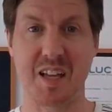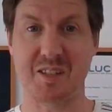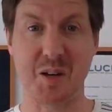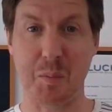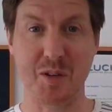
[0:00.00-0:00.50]

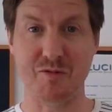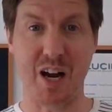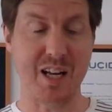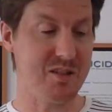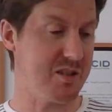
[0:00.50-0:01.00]
not
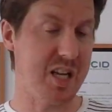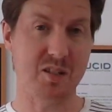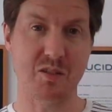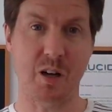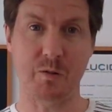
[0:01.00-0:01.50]
mid-range. It's
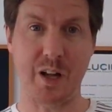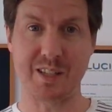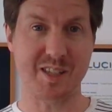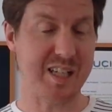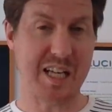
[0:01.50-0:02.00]
not
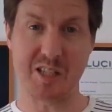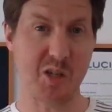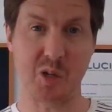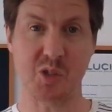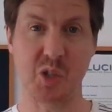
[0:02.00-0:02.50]
fancy. It's
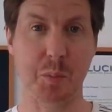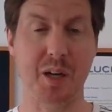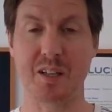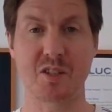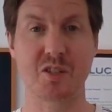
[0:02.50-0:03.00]
not super.
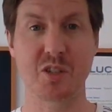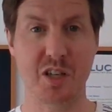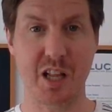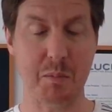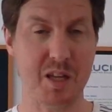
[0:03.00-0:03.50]
It's none
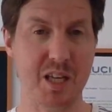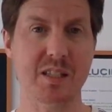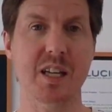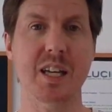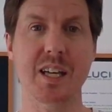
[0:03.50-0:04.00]
of them
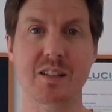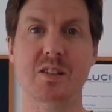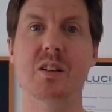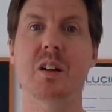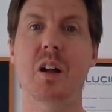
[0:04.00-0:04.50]
things.
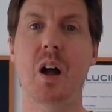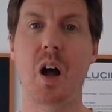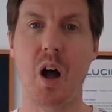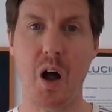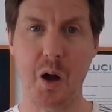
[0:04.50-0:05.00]
It's
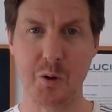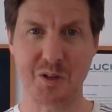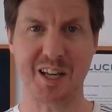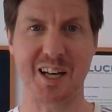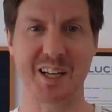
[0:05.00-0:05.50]

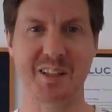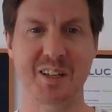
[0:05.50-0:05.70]
okay.